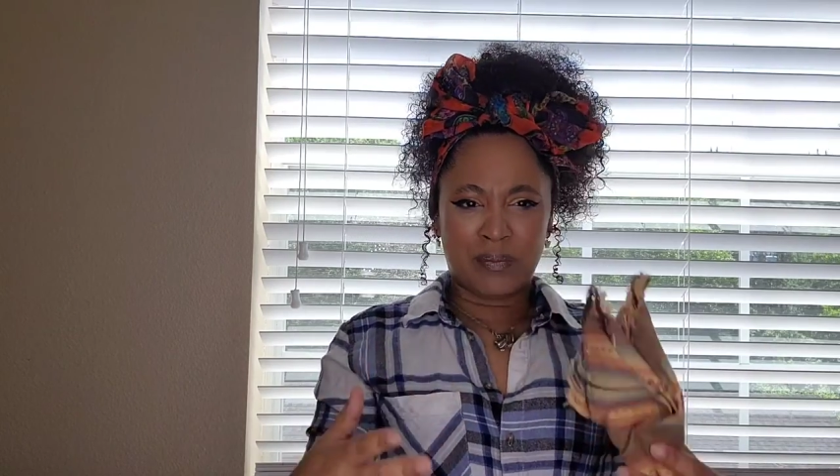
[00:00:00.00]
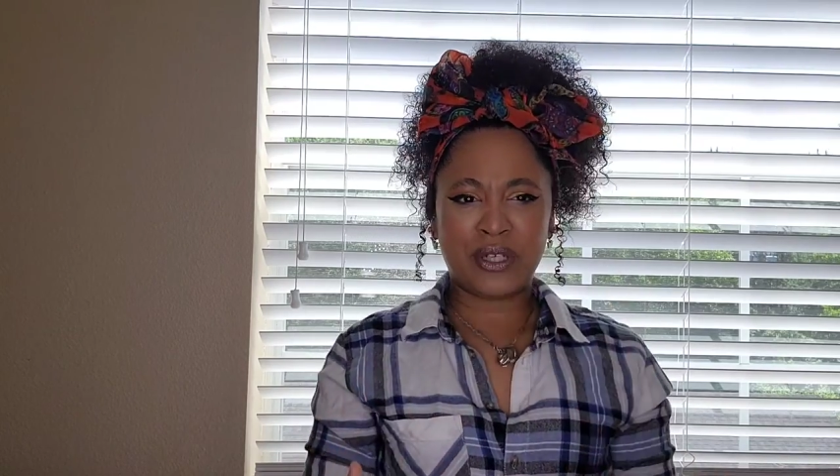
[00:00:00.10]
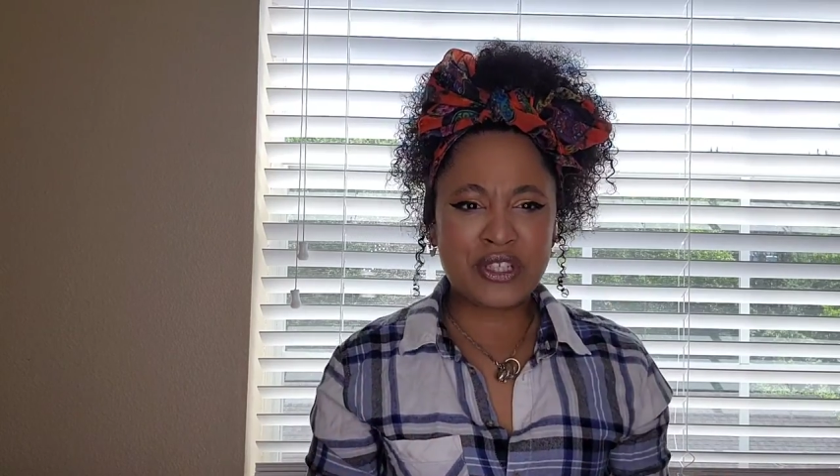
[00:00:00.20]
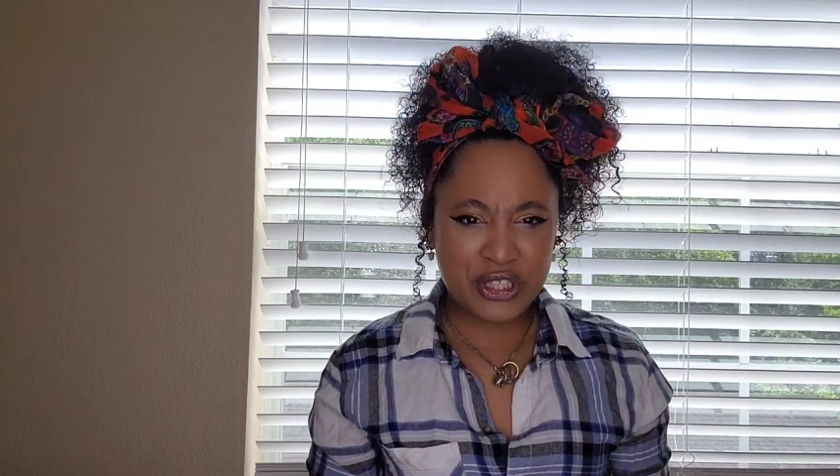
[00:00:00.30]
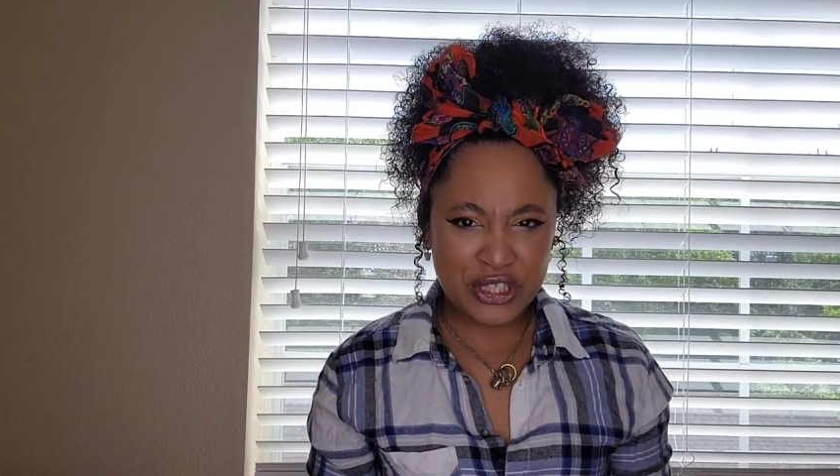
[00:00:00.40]

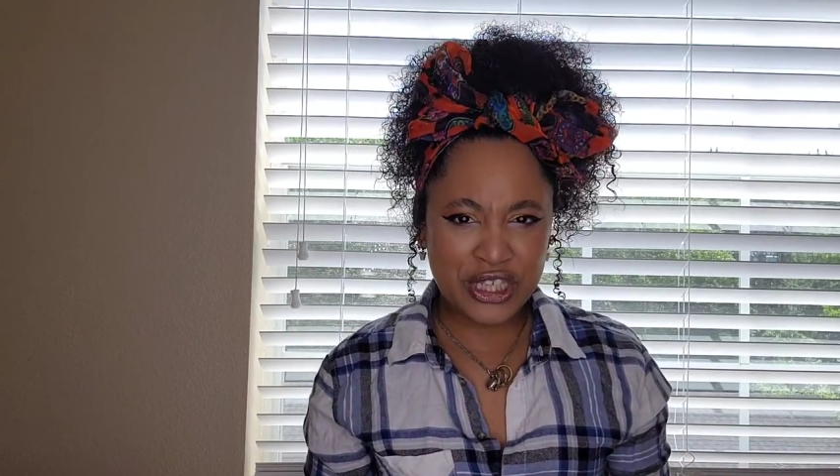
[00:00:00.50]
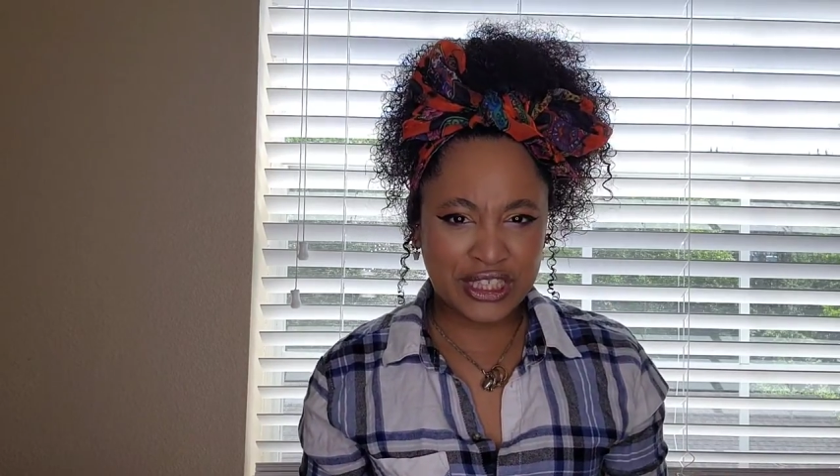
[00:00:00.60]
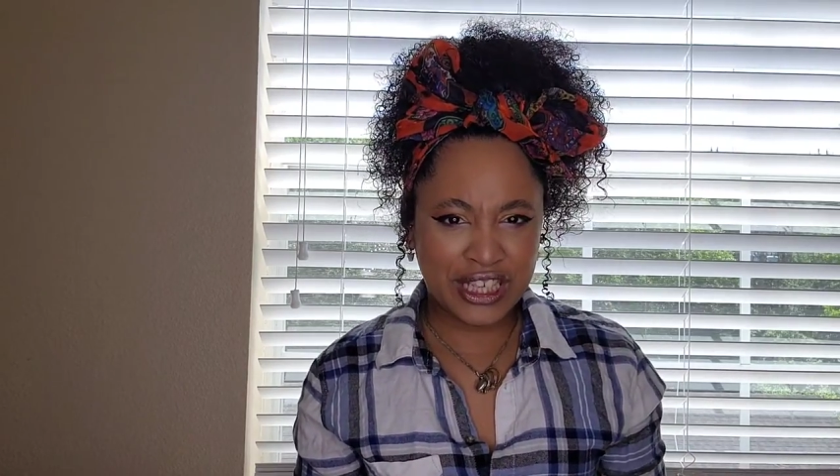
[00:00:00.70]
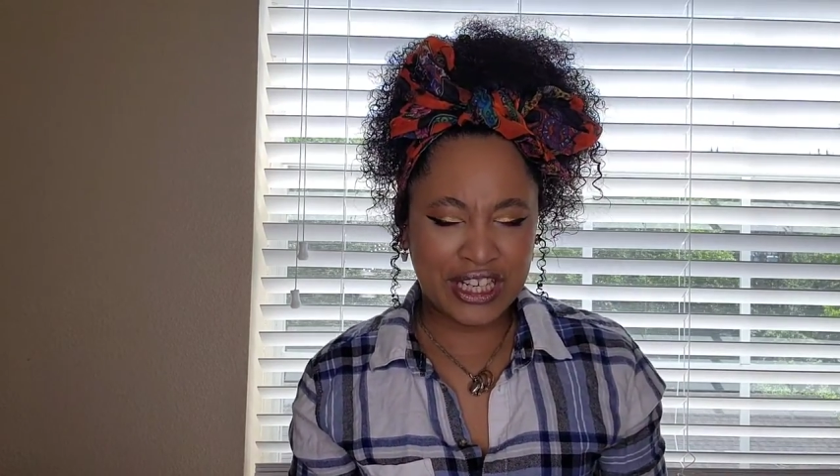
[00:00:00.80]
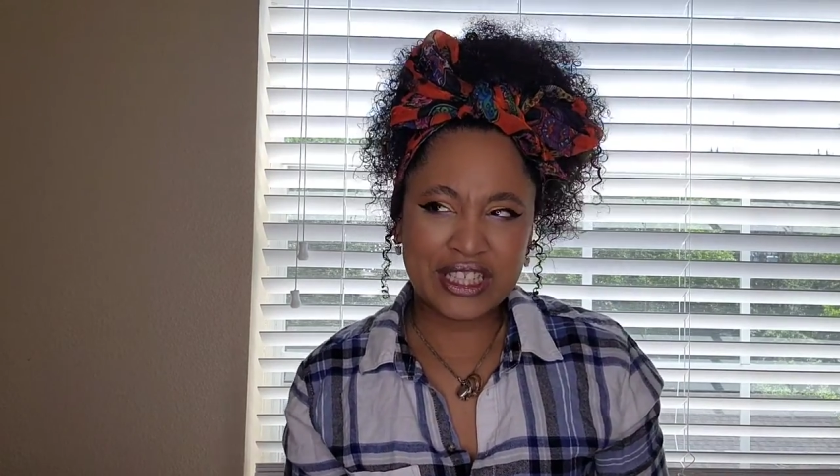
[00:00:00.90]
pushing
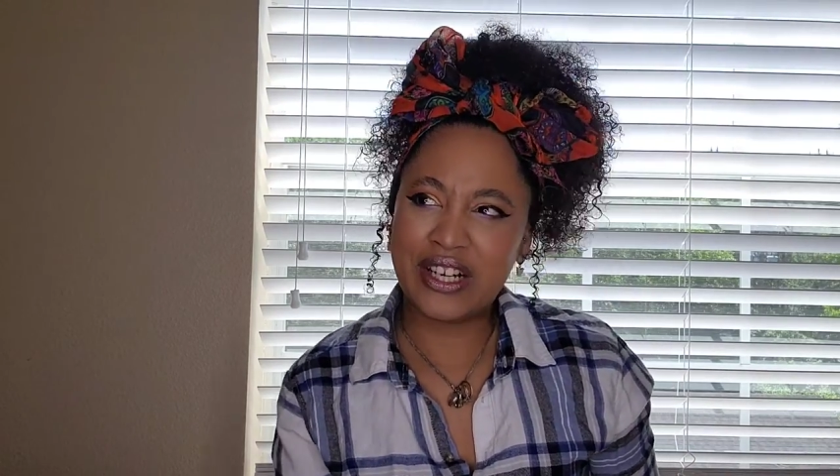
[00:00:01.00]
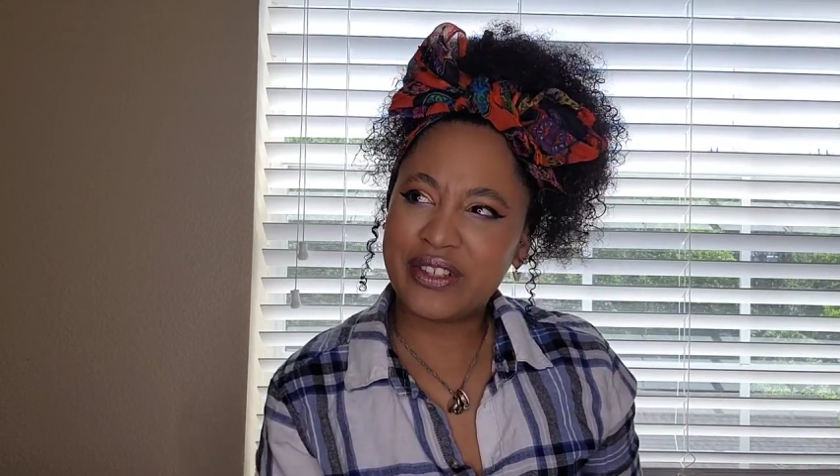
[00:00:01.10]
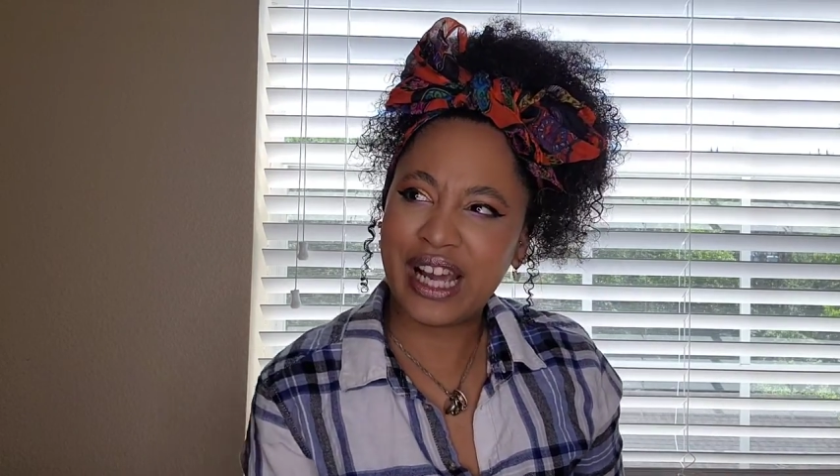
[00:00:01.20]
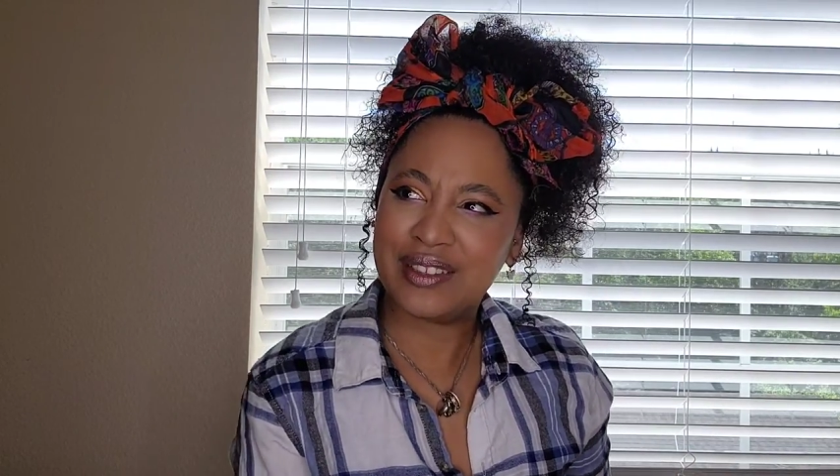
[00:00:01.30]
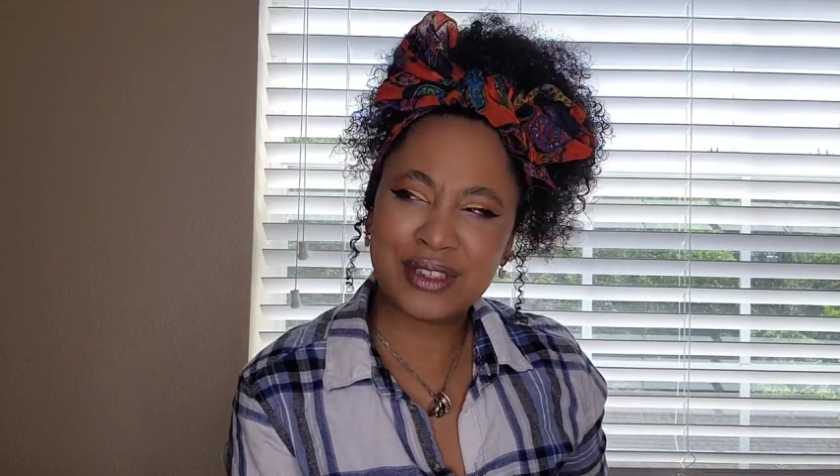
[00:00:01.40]
your luck.
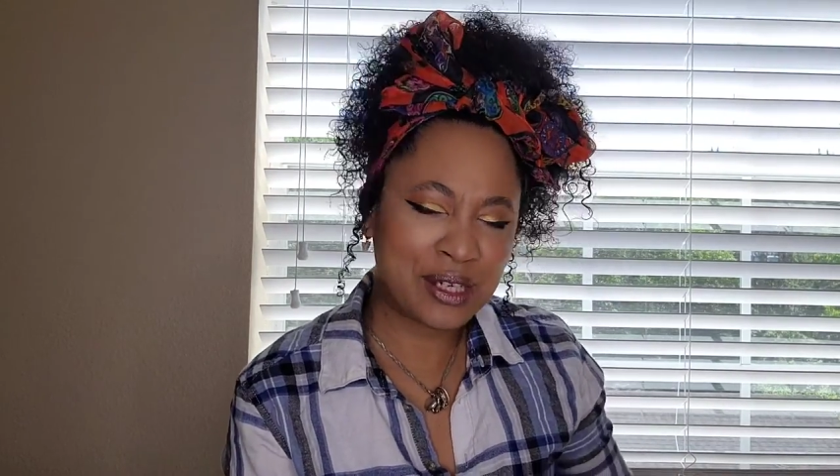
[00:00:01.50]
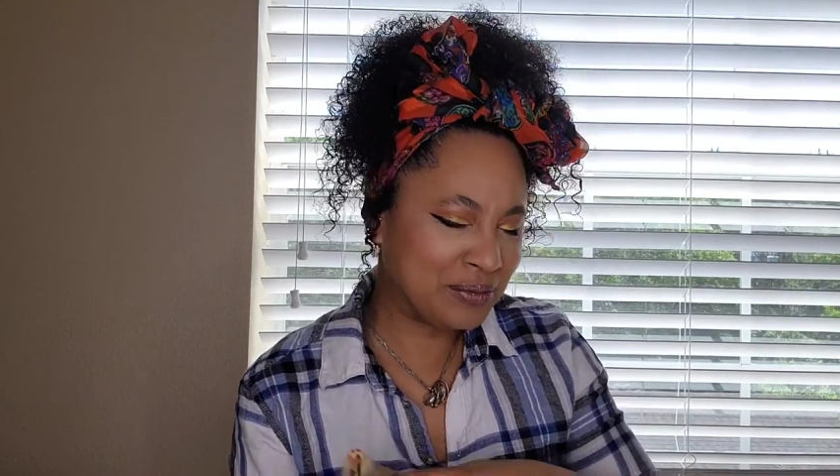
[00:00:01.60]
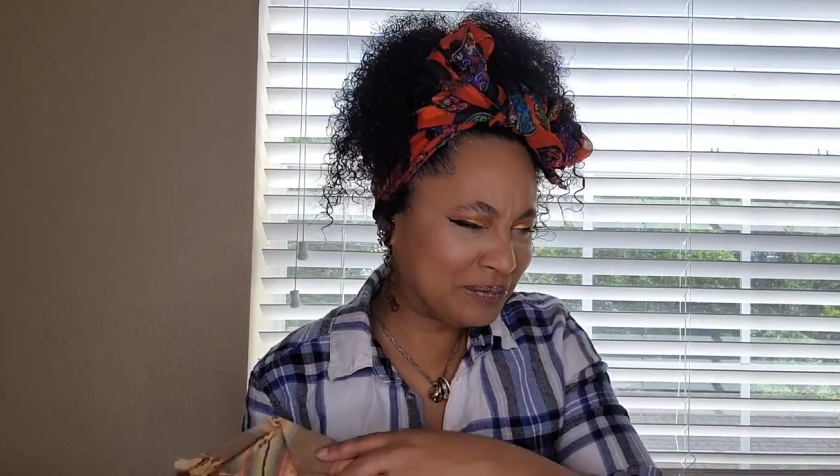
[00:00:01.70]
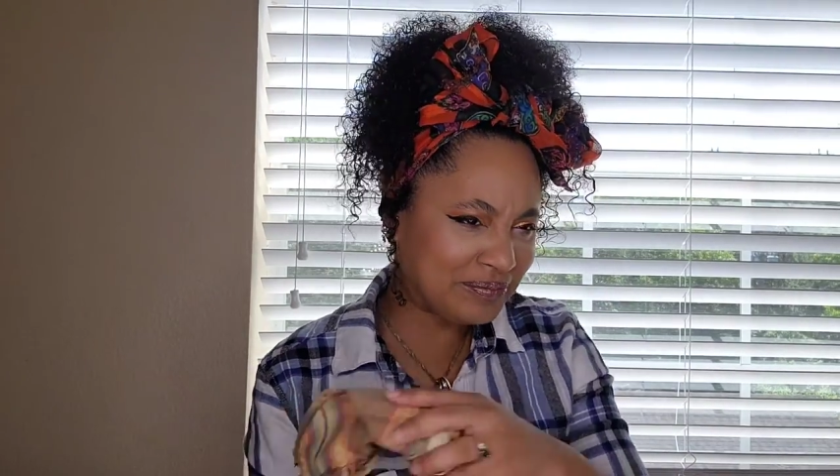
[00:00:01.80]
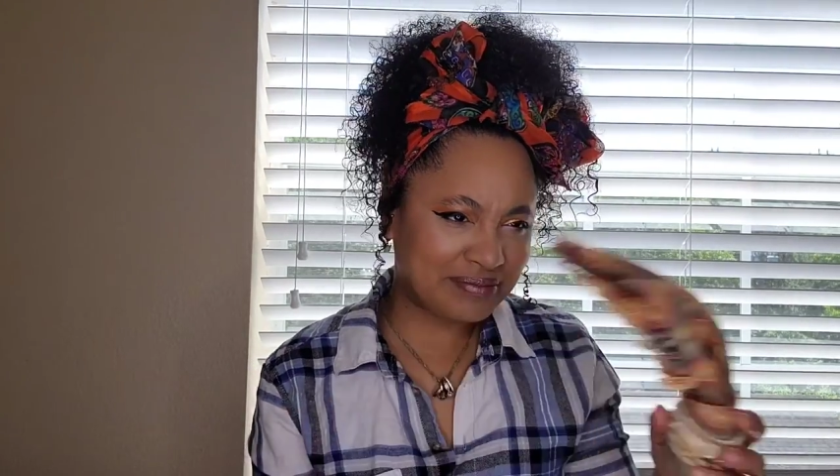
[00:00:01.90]
Okay, so